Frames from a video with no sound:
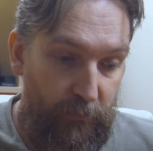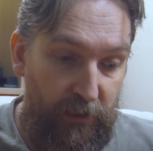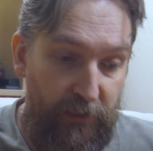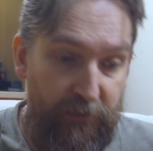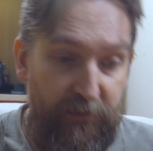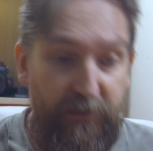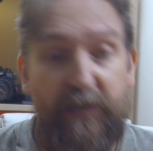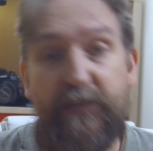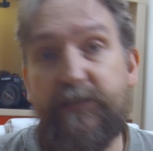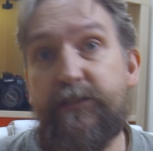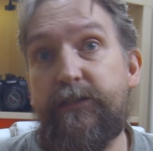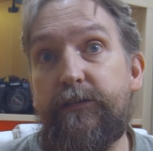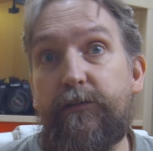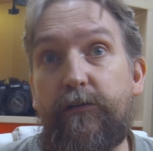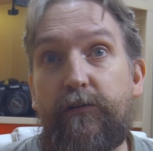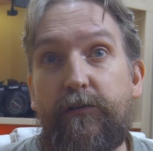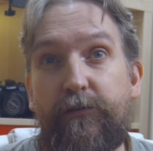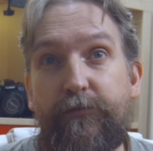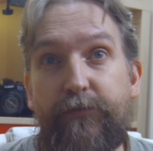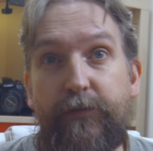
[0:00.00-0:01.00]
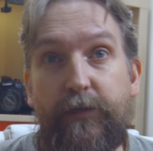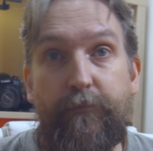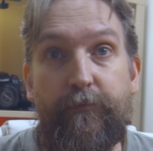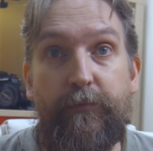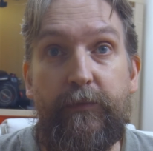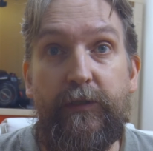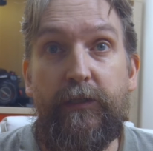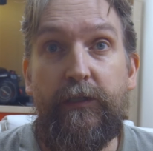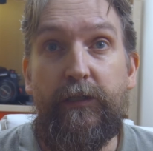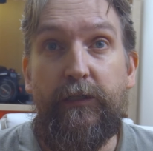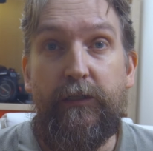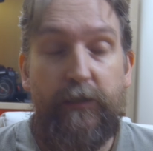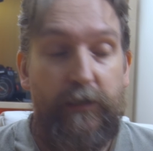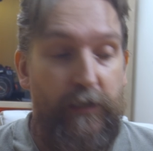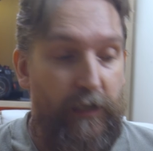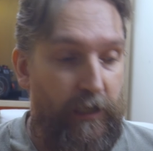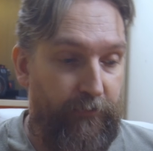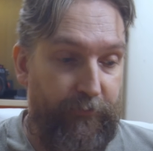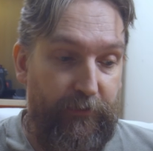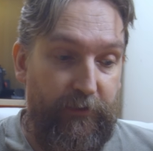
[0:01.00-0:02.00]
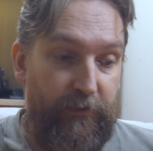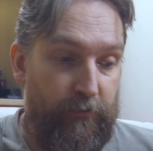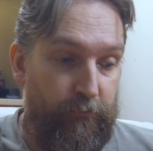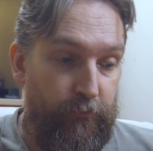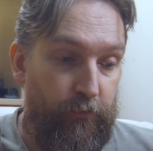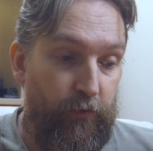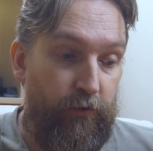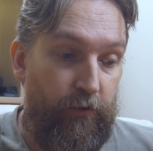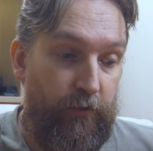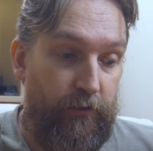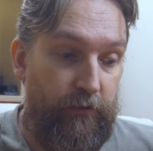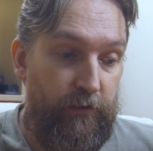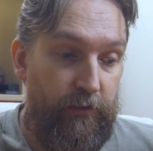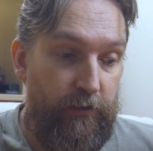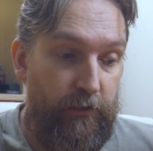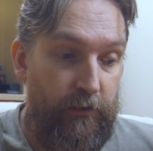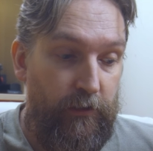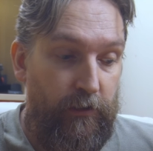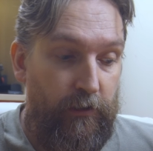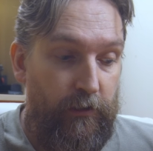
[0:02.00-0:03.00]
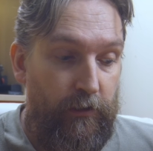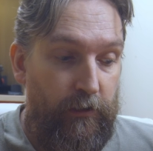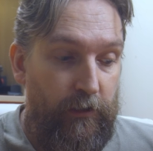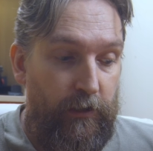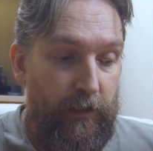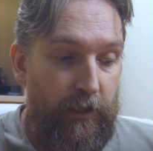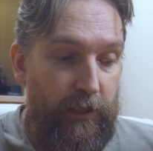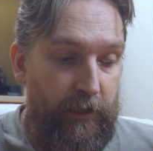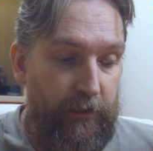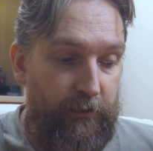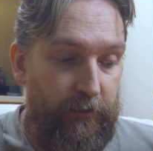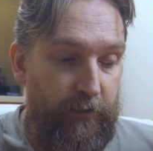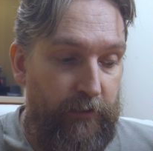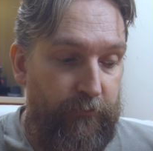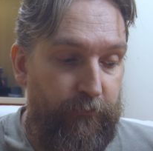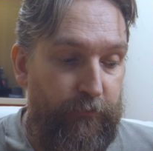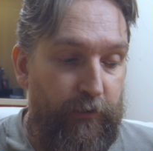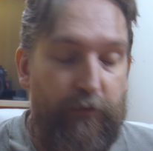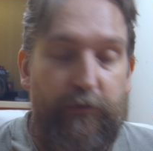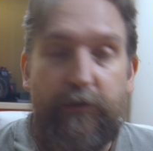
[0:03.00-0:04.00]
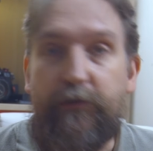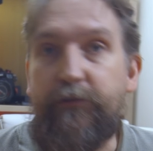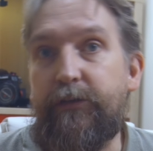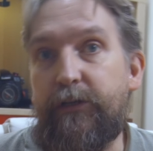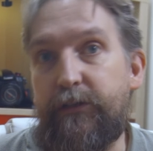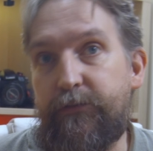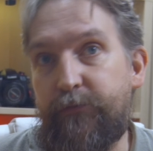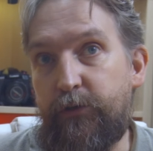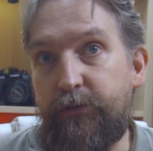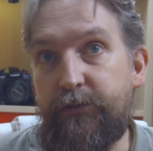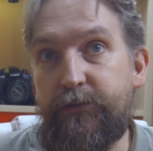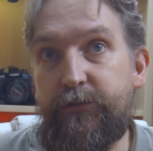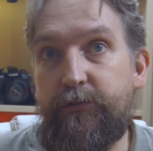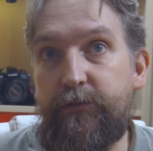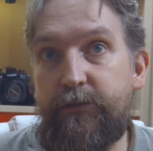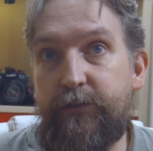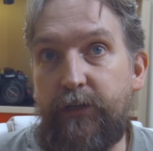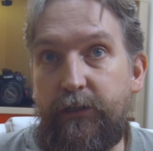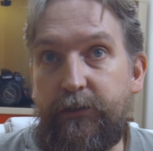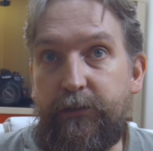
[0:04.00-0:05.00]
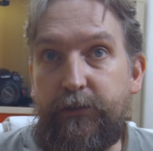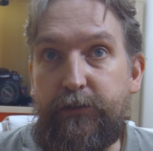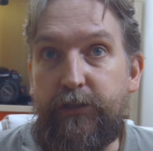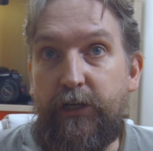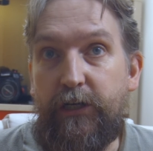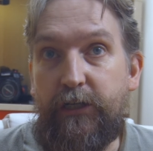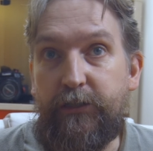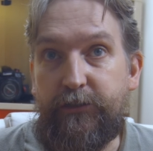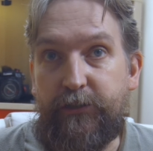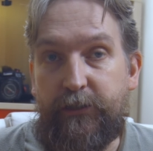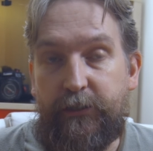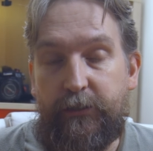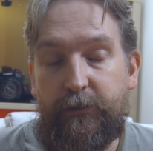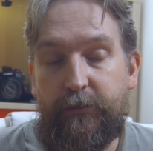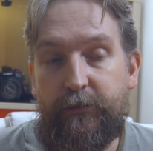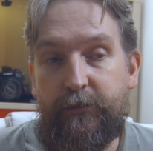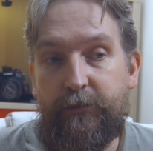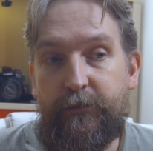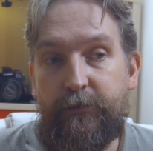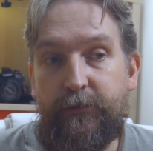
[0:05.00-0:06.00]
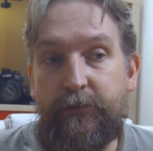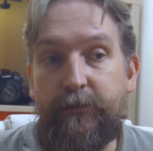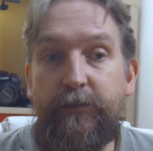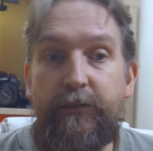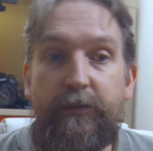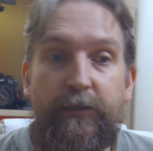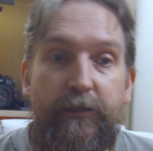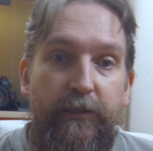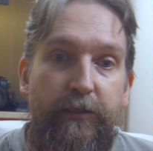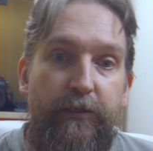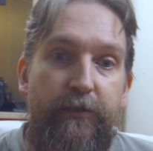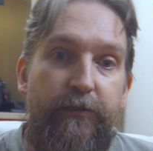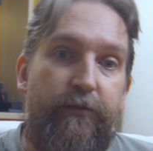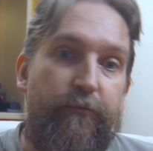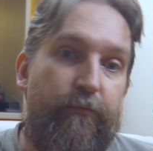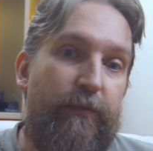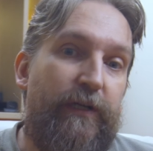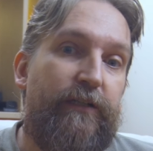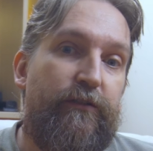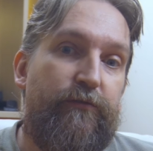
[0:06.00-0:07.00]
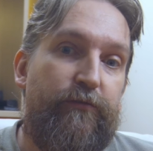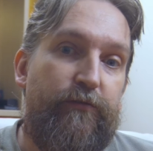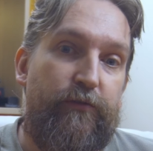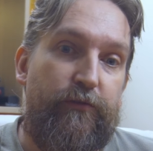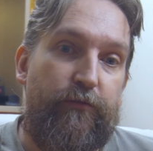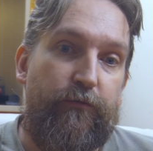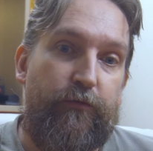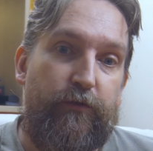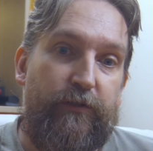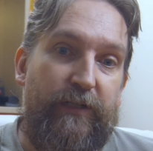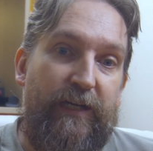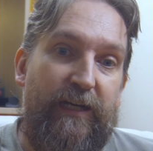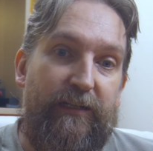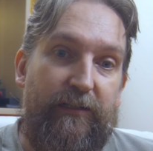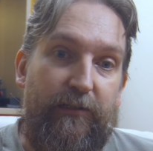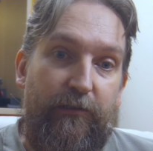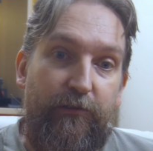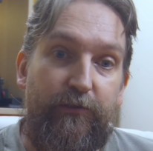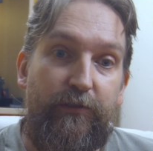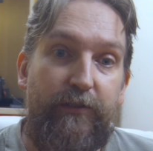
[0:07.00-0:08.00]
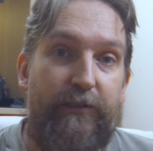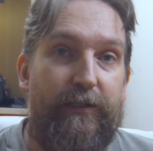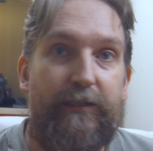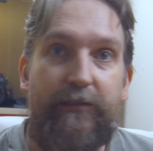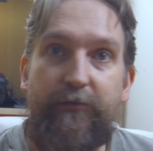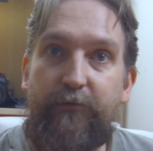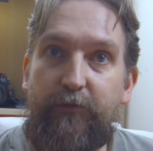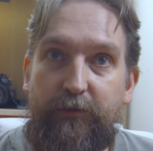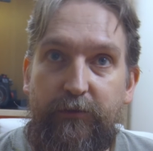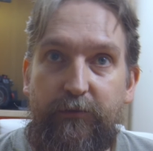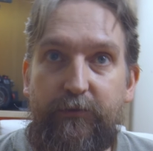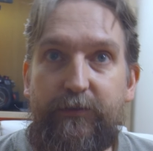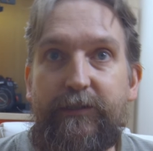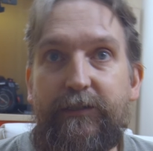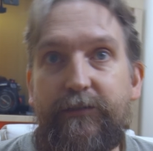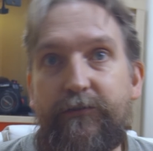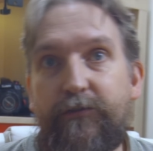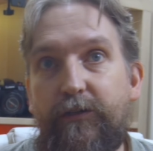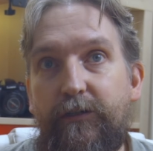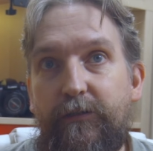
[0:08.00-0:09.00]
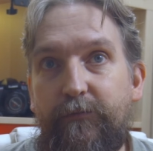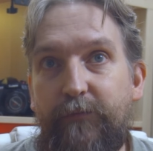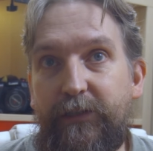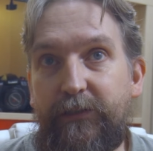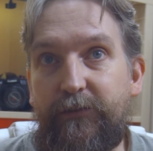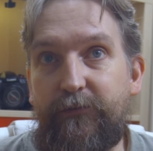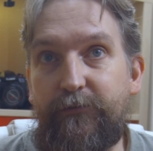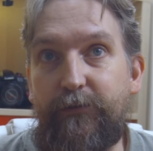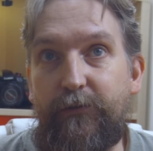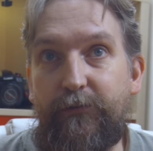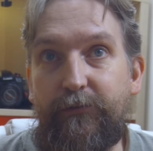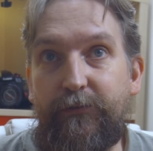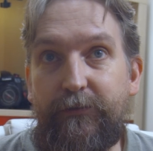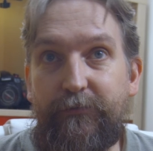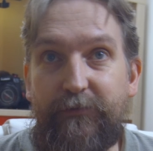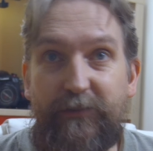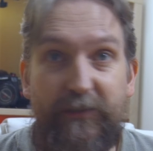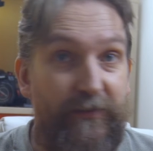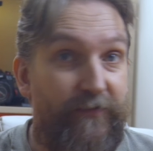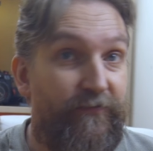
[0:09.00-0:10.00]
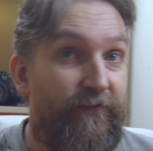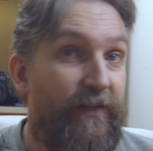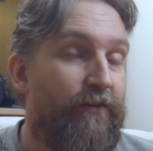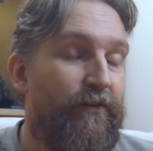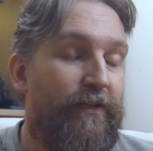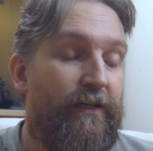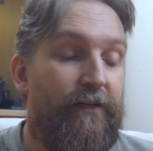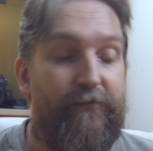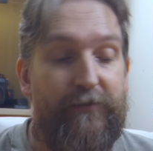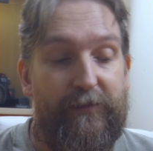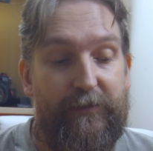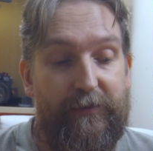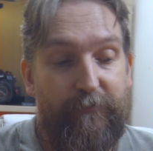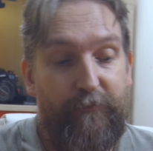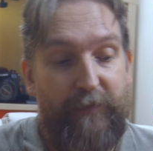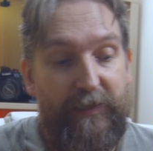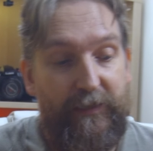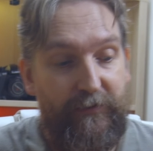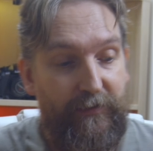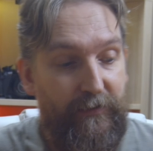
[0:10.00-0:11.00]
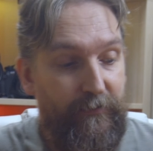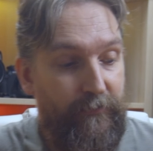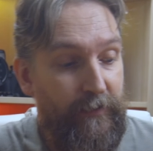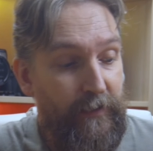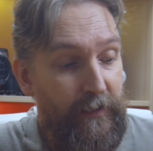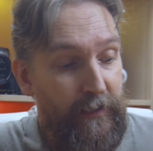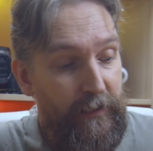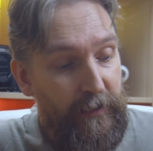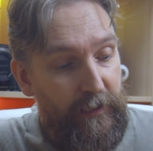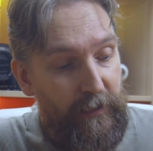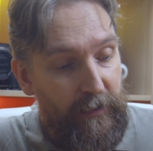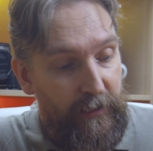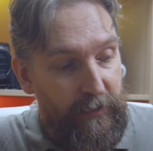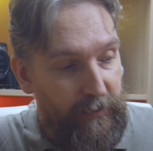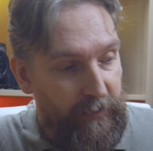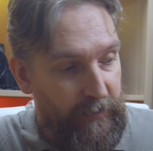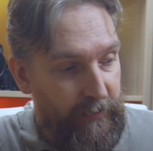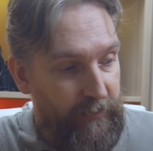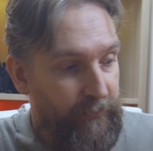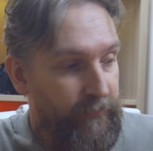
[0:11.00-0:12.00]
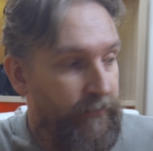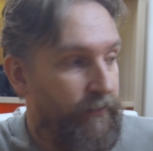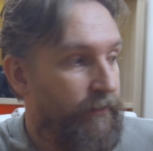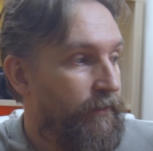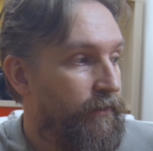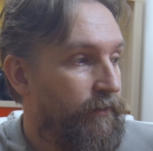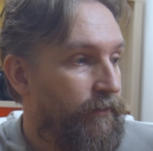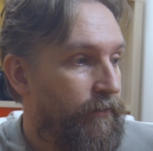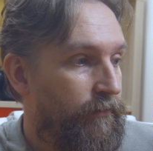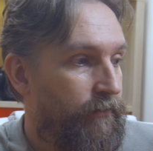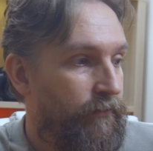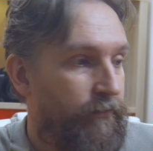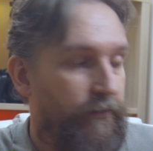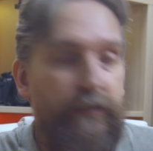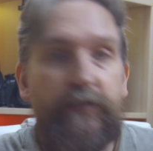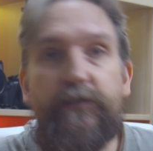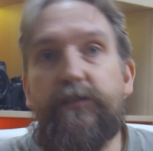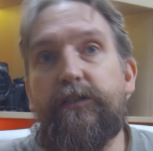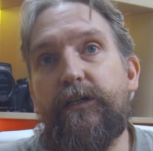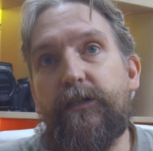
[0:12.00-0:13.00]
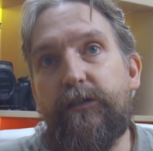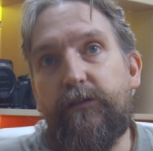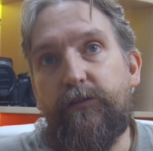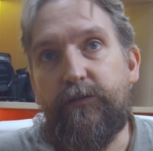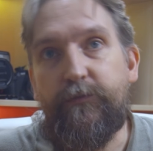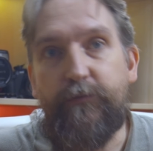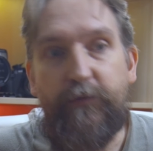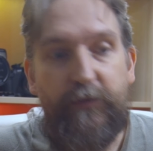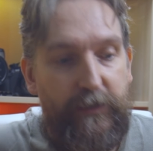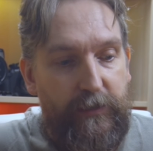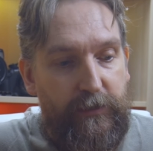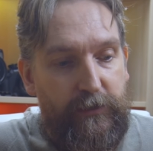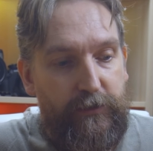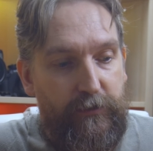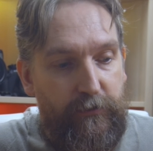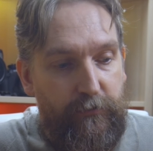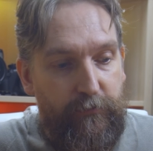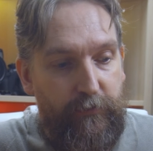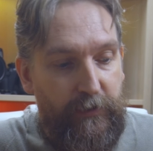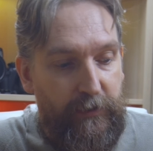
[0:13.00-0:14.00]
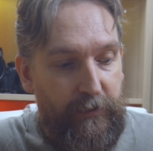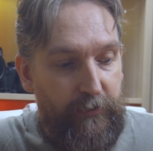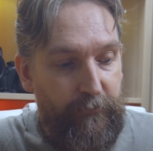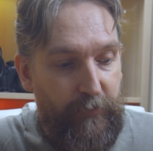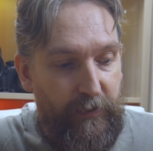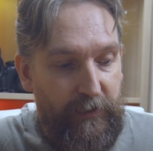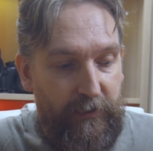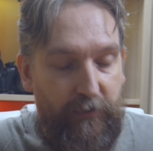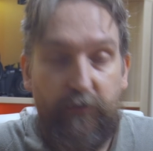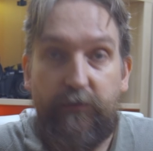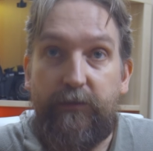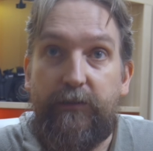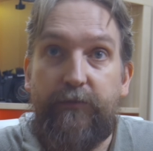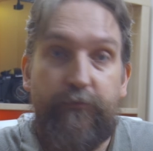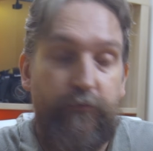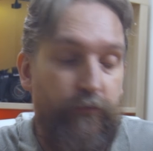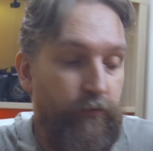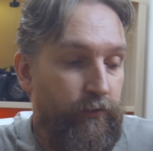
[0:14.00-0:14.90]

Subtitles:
and tested all of them. Everything worked, and then found out that once you started charging, the microphone would cut out and it would use the internal microphone. It wasn't very evident back then. In the DJI Osmo Action 3 it got even